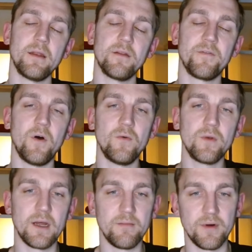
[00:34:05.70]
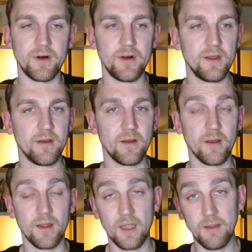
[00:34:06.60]
and the phone number.
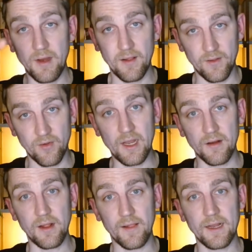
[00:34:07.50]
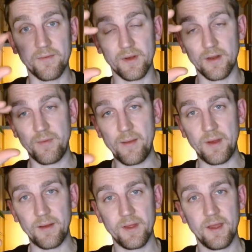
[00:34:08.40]
Email you can collect with the
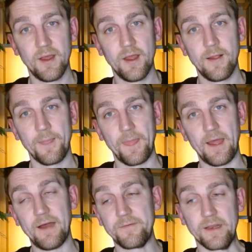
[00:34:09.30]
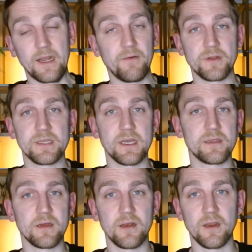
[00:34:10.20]
pop-up after, I would say,
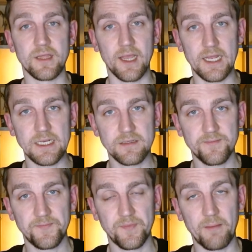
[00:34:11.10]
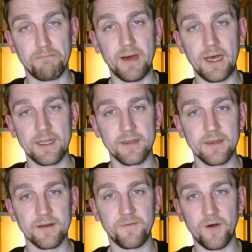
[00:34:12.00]
30 seconds, but
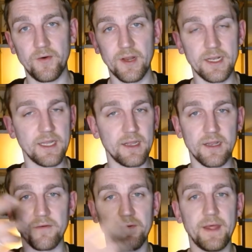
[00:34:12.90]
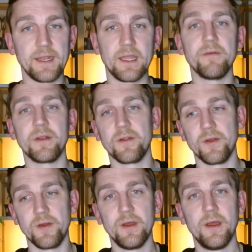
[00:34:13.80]
the phone, I think they will not give it to
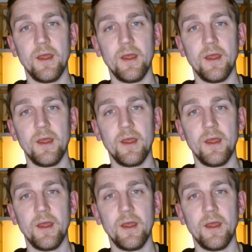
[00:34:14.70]
you.